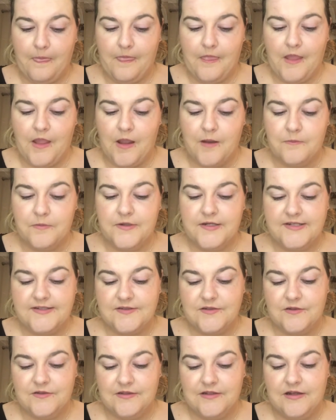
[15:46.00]
I'm pretty
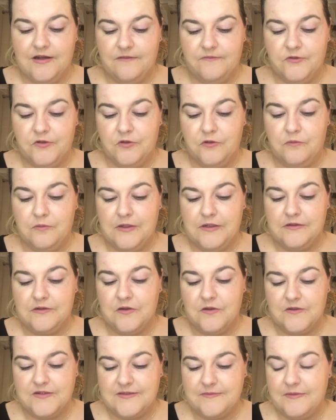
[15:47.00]
certain the Covergirl one
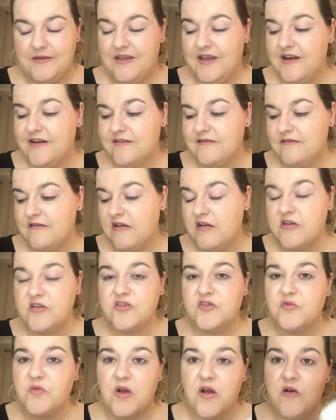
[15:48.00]
cost me like
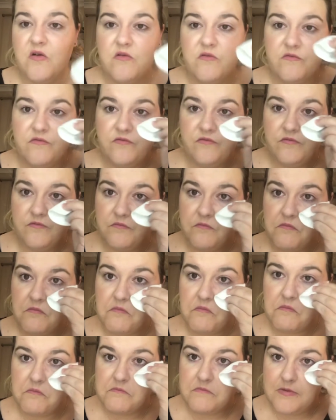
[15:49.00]
$12,
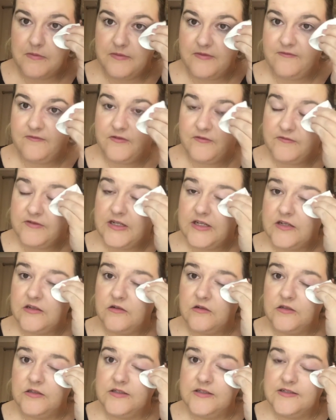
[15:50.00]
maybe
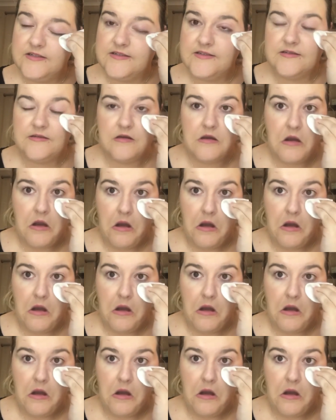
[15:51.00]
$15.